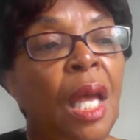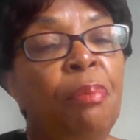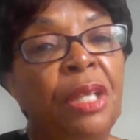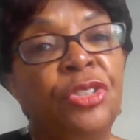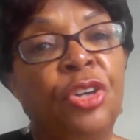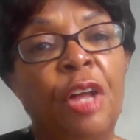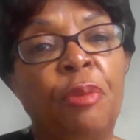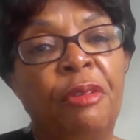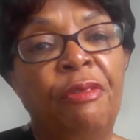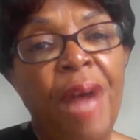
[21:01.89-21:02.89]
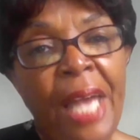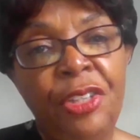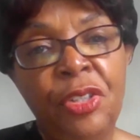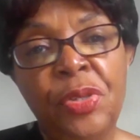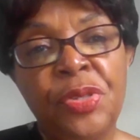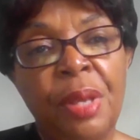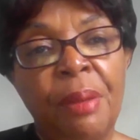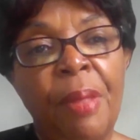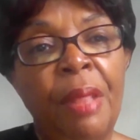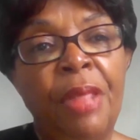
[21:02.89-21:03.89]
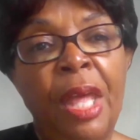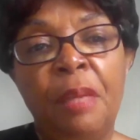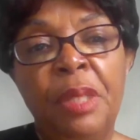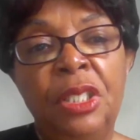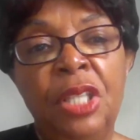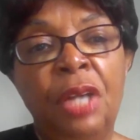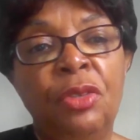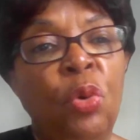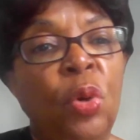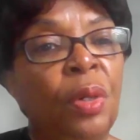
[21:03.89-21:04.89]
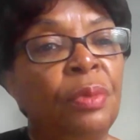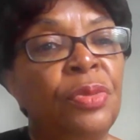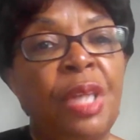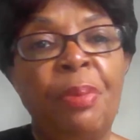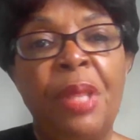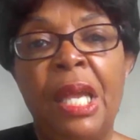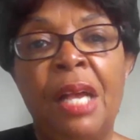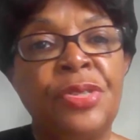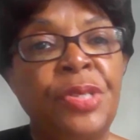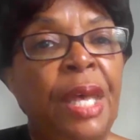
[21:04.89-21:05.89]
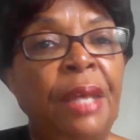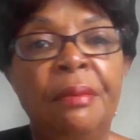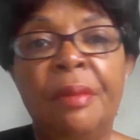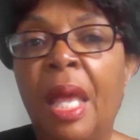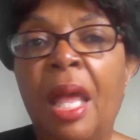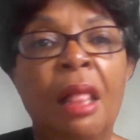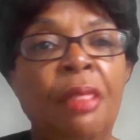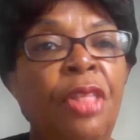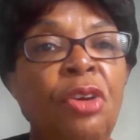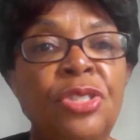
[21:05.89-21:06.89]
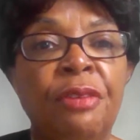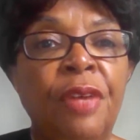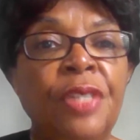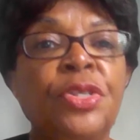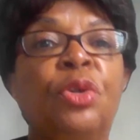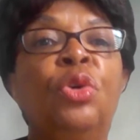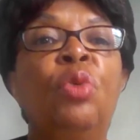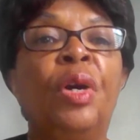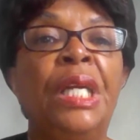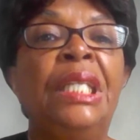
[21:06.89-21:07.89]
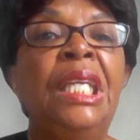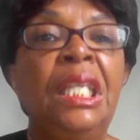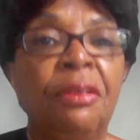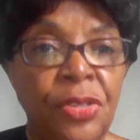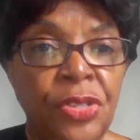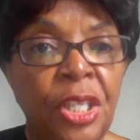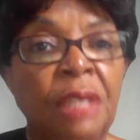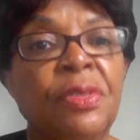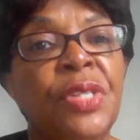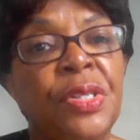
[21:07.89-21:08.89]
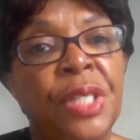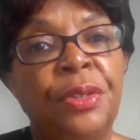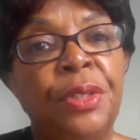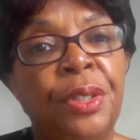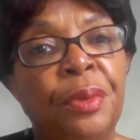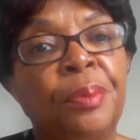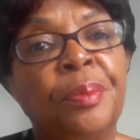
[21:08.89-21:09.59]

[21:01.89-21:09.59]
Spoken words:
mental health providers that could be done, or something else that those of us who are in need of the services can do?